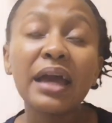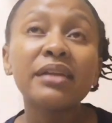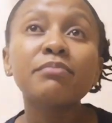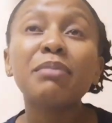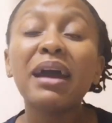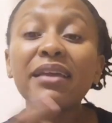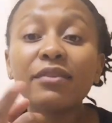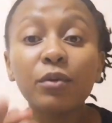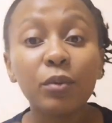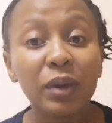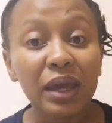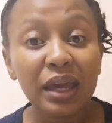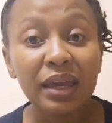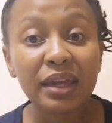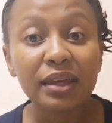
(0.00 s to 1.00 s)
And by the
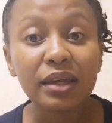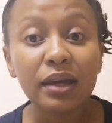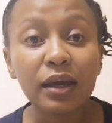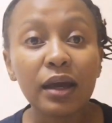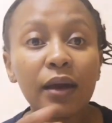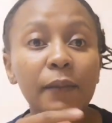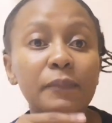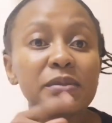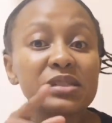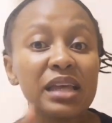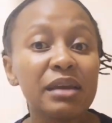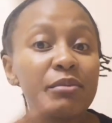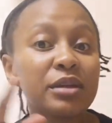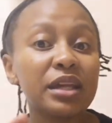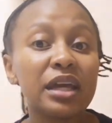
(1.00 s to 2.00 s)
way,
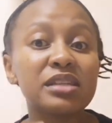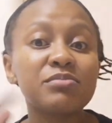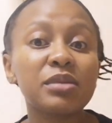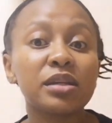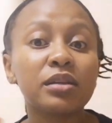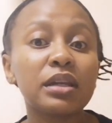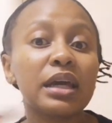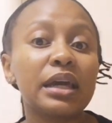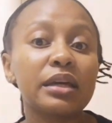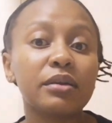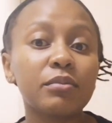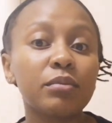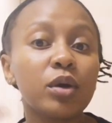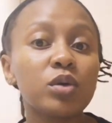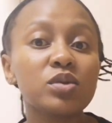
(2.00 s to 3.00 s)
Simon has been
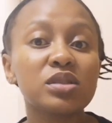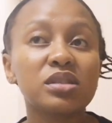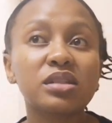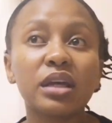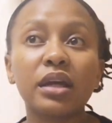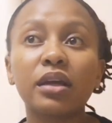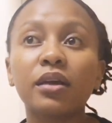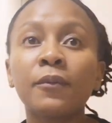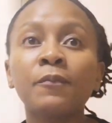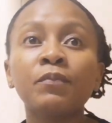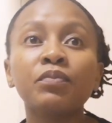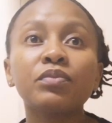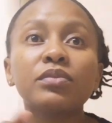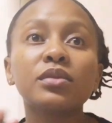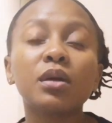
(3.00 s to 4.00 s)
like posting
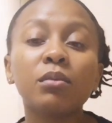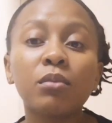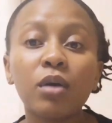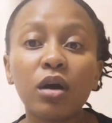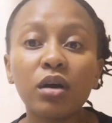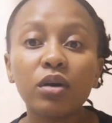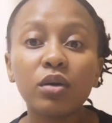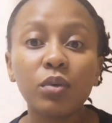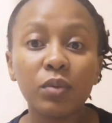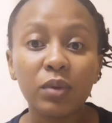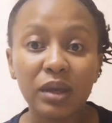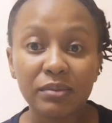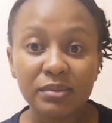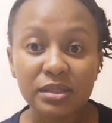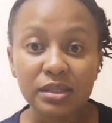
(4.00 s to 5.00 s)
the mock
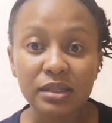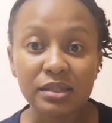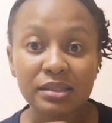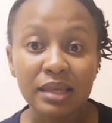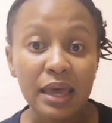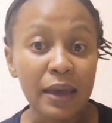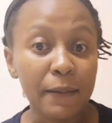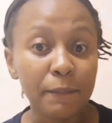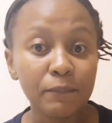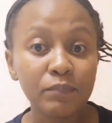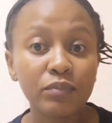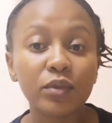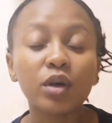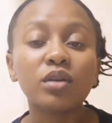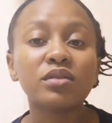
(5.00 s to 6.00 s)
WAPT
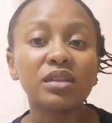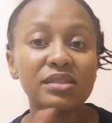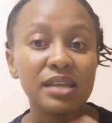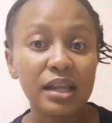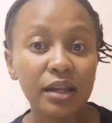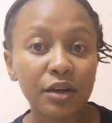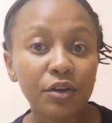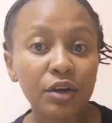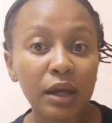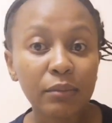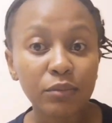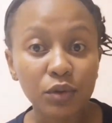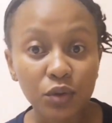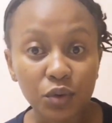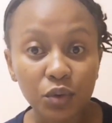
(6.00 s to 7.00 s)
exam on the
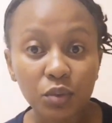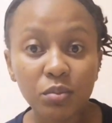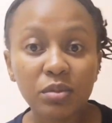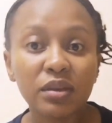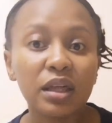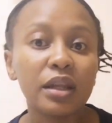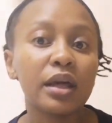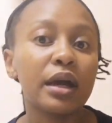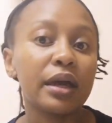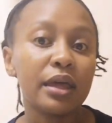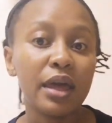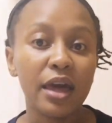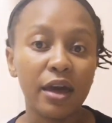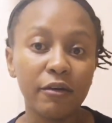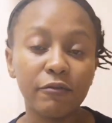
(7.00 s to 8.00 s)
Telegram group that
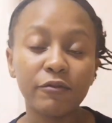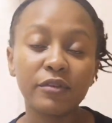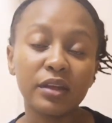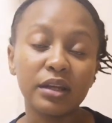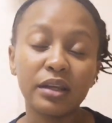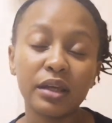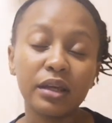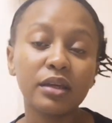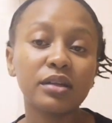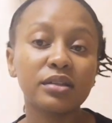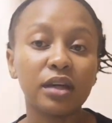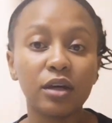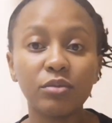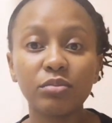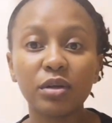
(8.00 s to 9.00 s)
I have the link
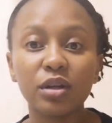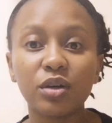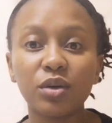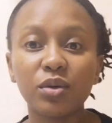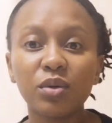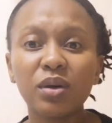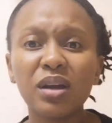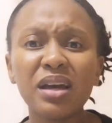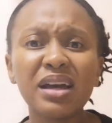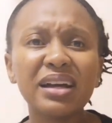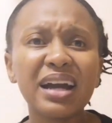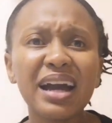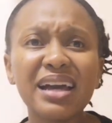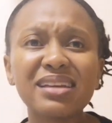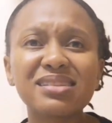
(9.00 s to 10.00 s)
down below.
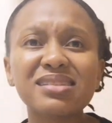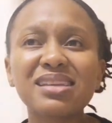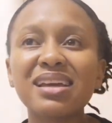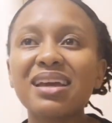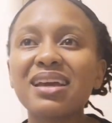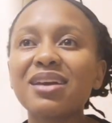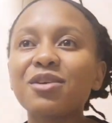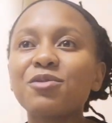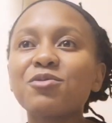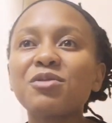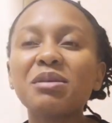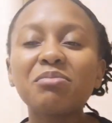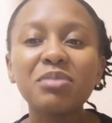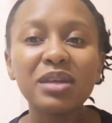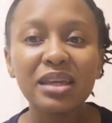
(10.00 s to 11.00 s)
Guys,
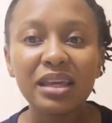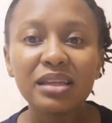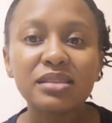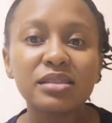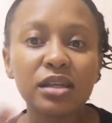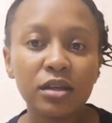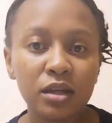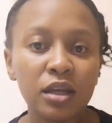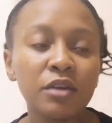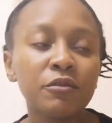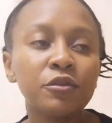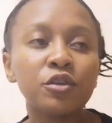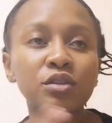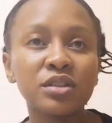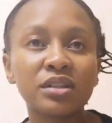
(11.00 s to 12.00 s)
repeat
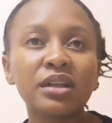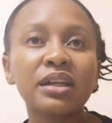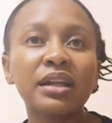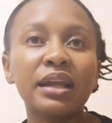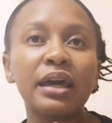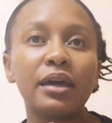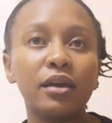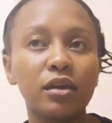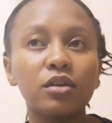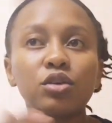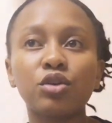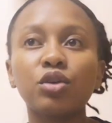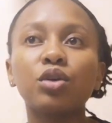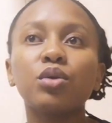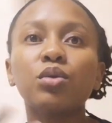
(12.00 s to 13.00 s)
if you did it like,
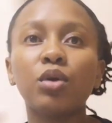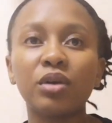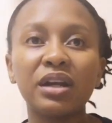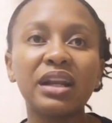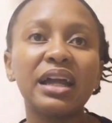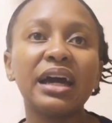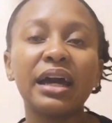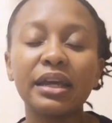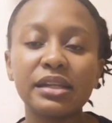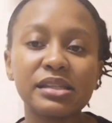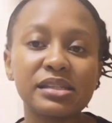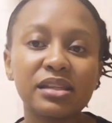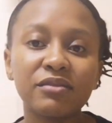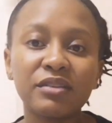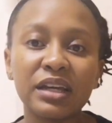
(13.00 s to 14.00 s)
you know, online
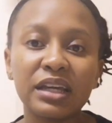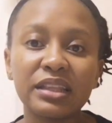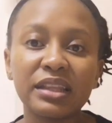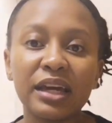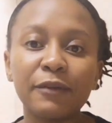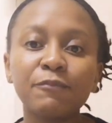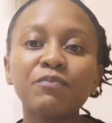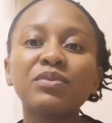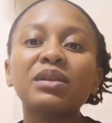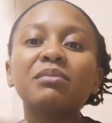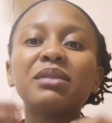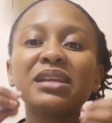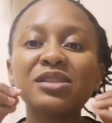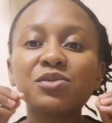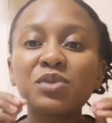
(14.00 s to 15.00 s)
and stuff like that.
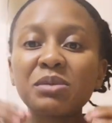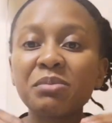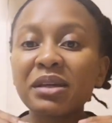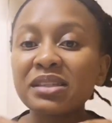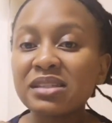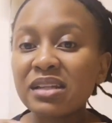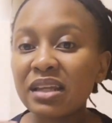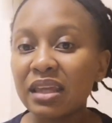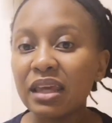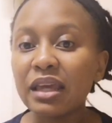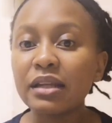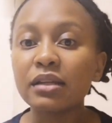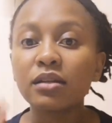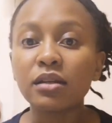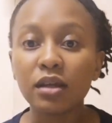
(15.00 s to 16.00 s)
Please repeat it
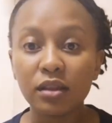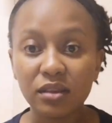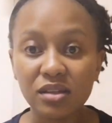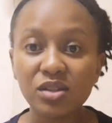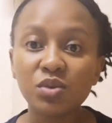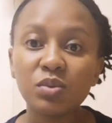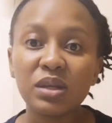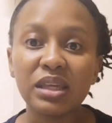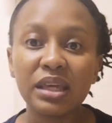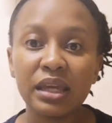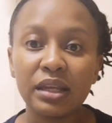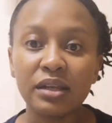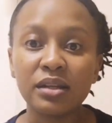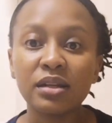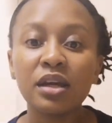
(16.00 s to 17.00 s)
again this
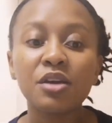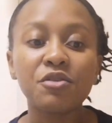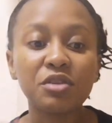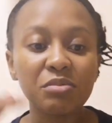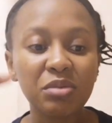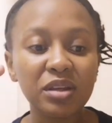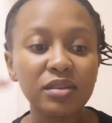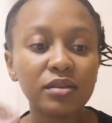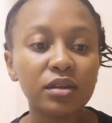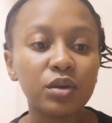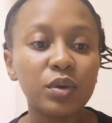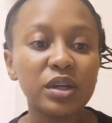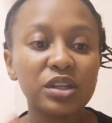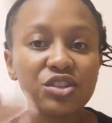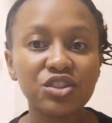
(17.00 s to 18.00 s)
weekend. Repeat
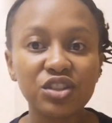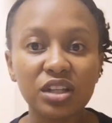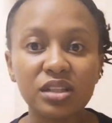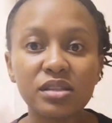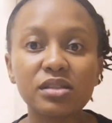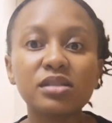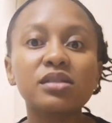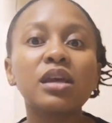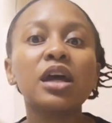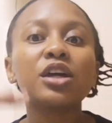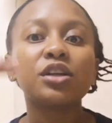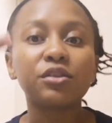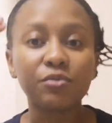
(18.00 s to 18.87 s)
the questions.